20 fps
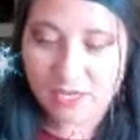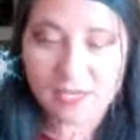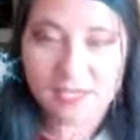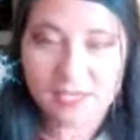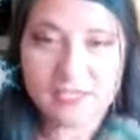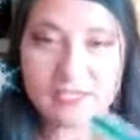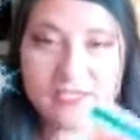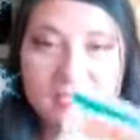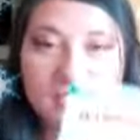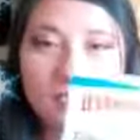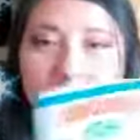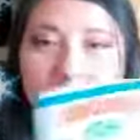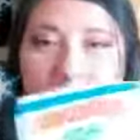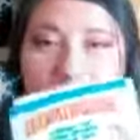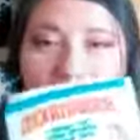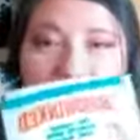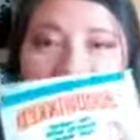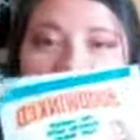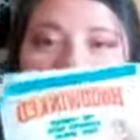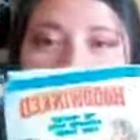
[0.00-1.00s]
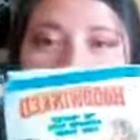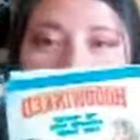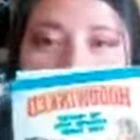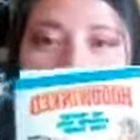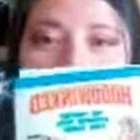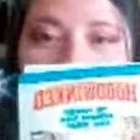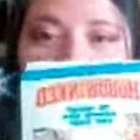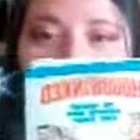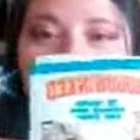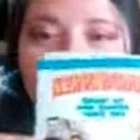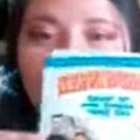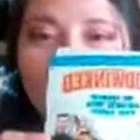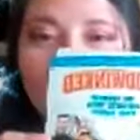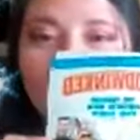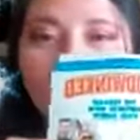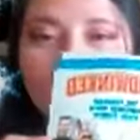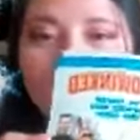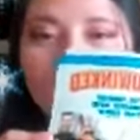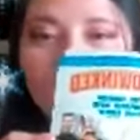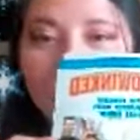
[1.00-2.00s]
It's this one. I
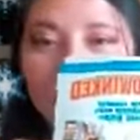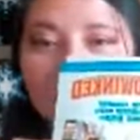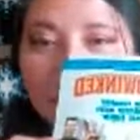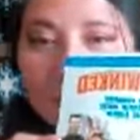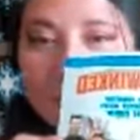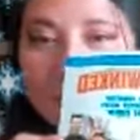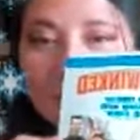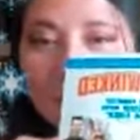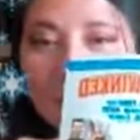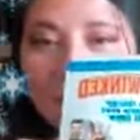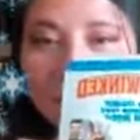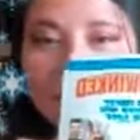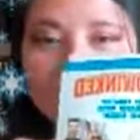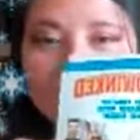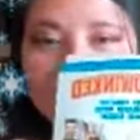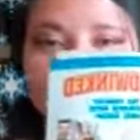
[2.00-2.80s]
don't know if you can see it.